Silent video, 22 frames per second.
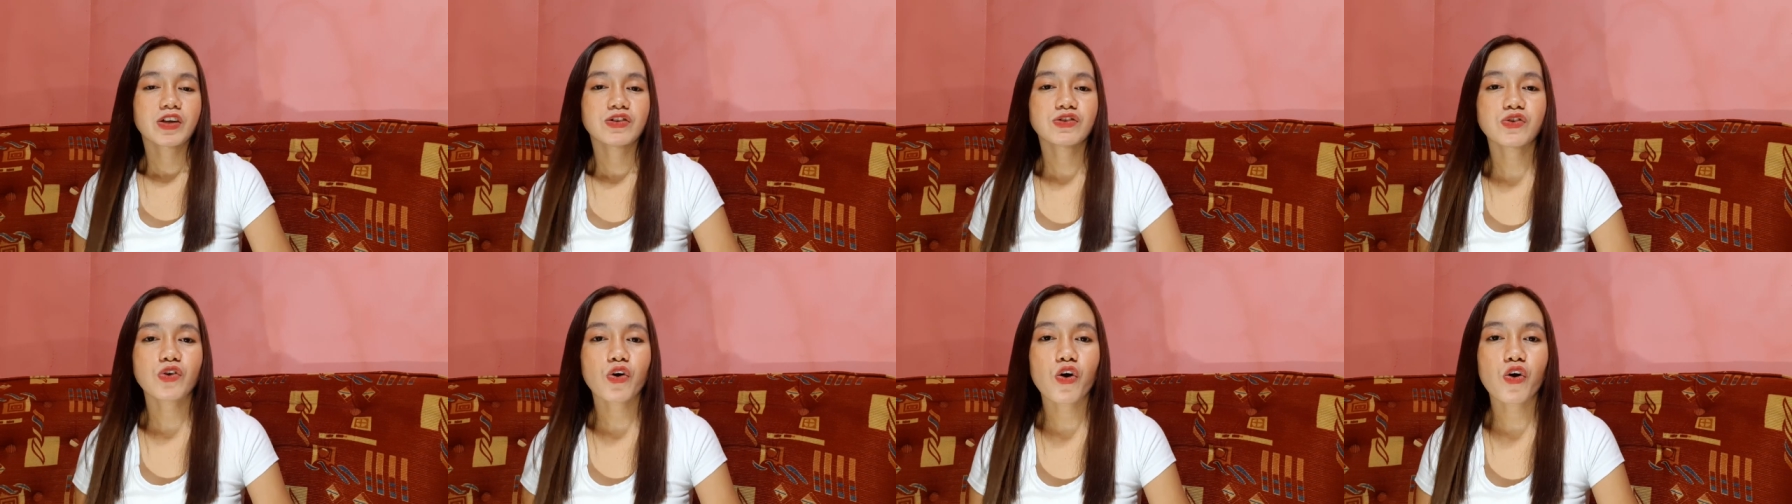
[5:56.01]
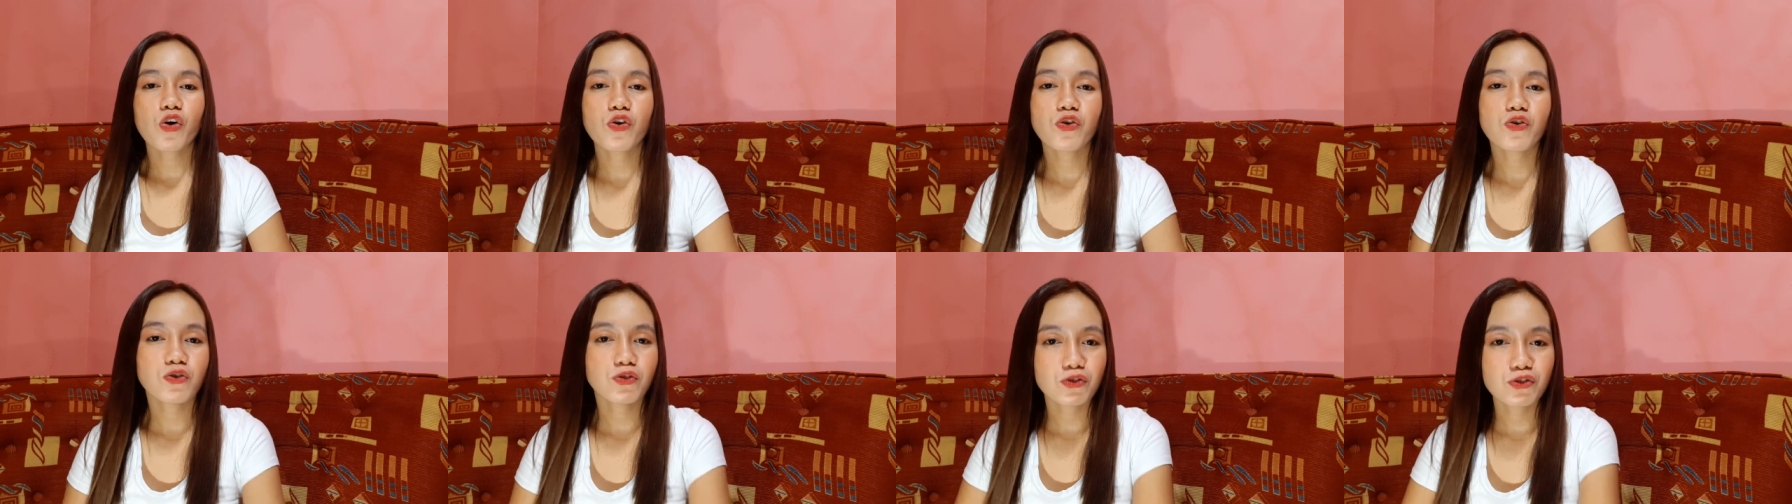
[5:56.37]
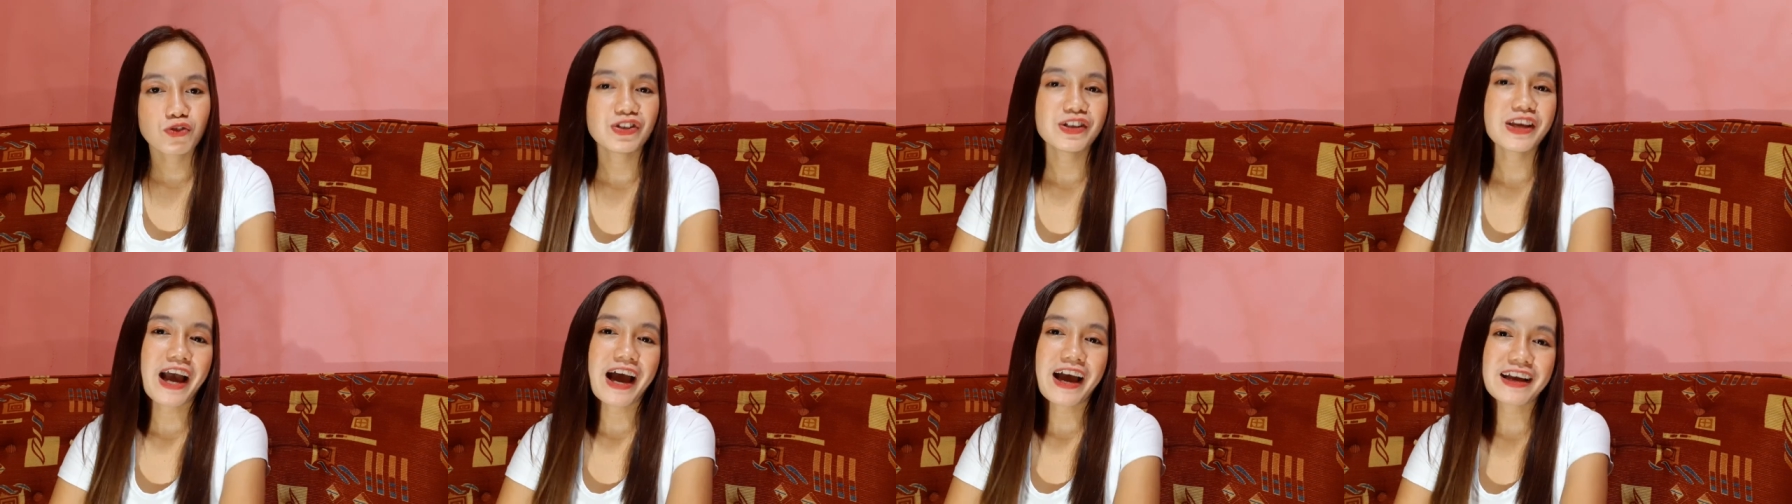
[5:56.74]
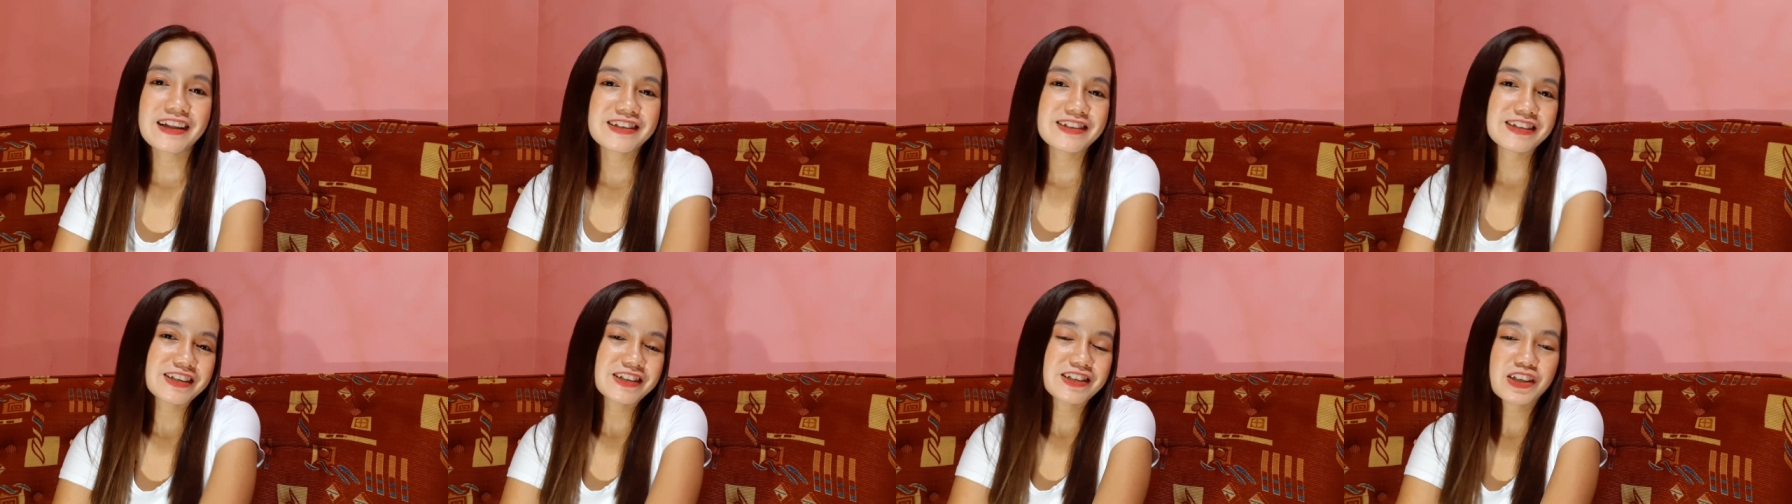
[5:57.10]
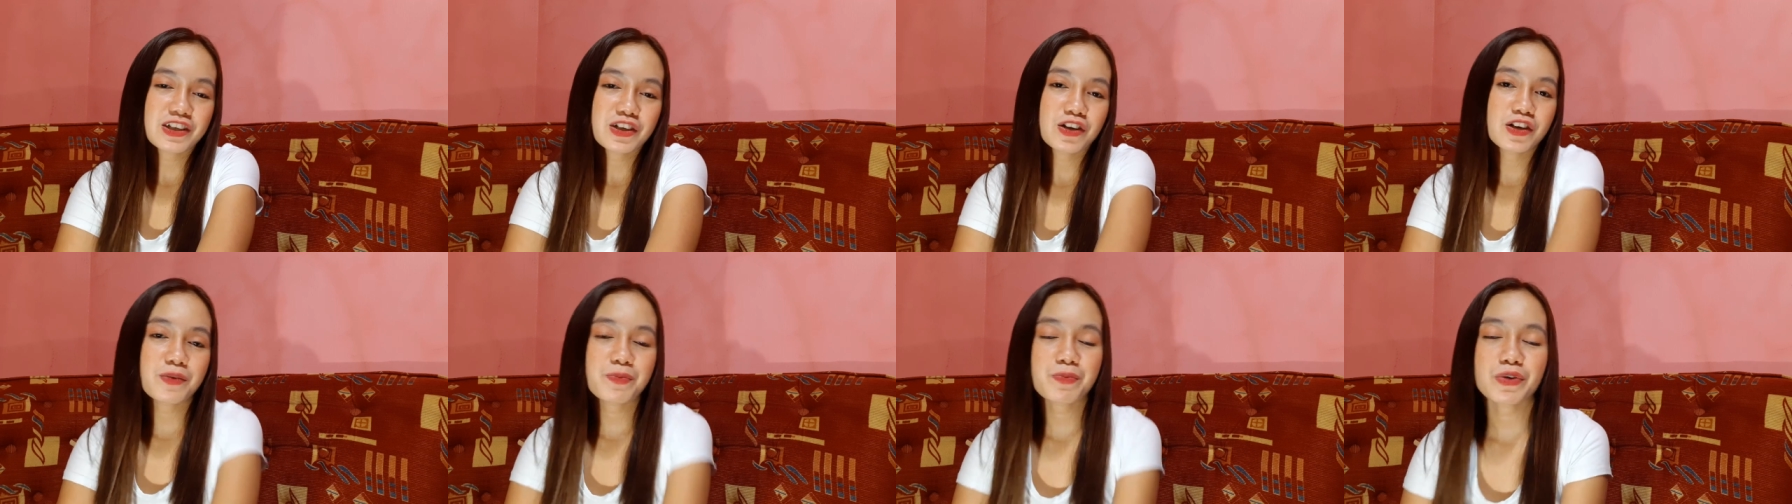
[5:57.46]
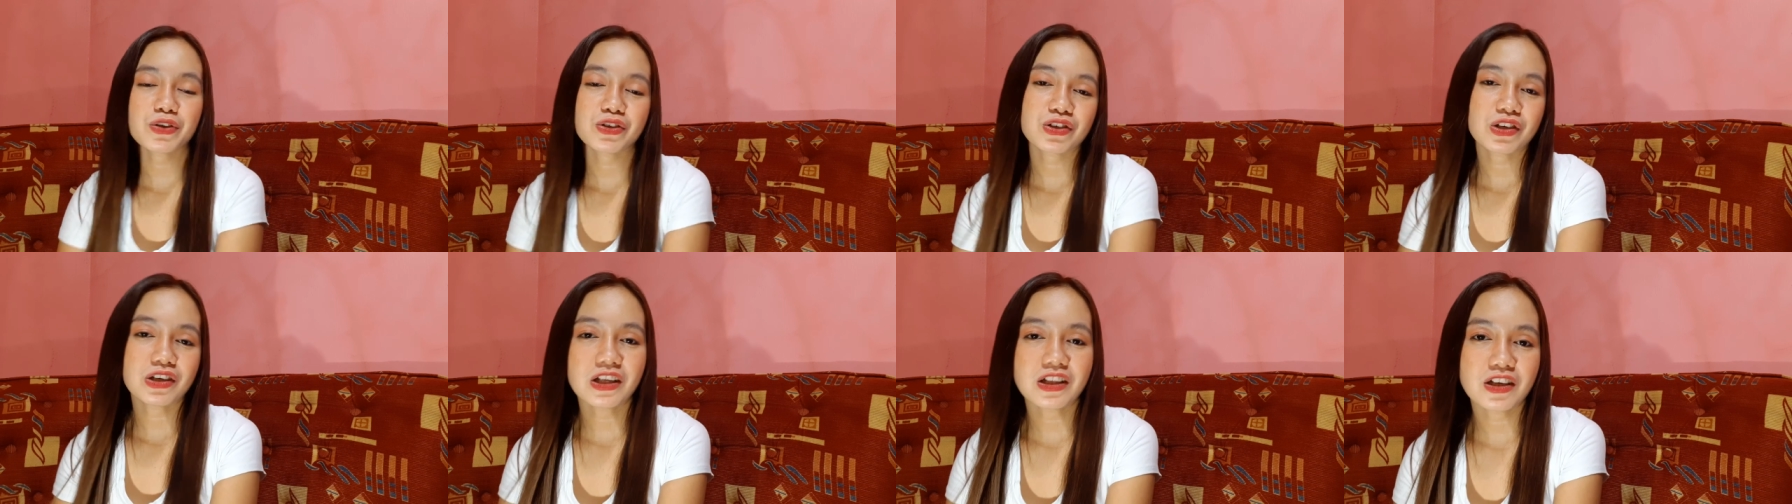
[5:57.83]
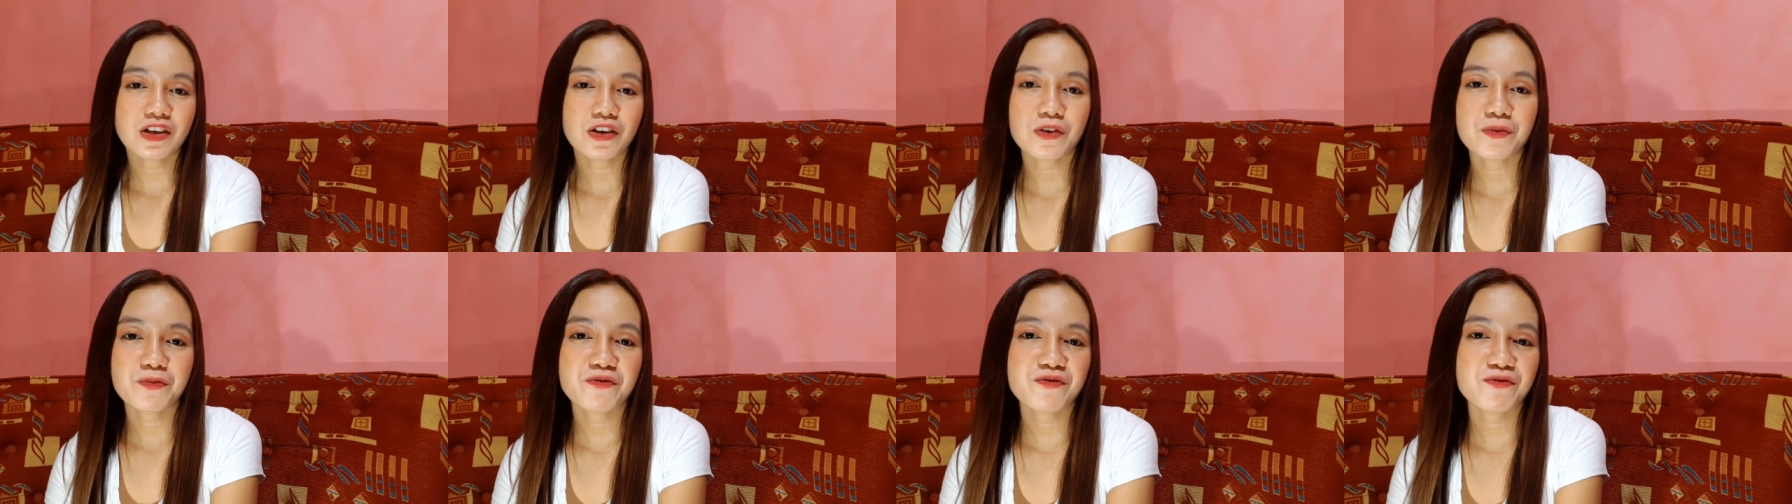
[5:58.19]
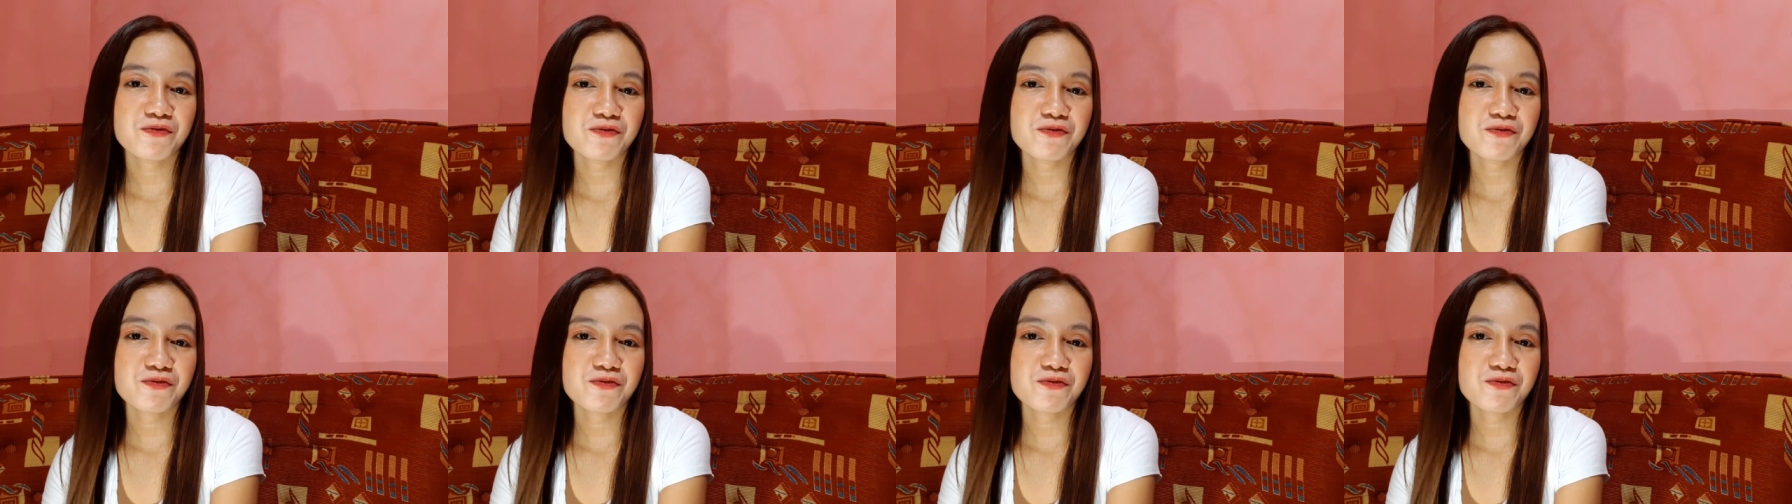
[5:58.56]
So yeah, it's it's a good opportunity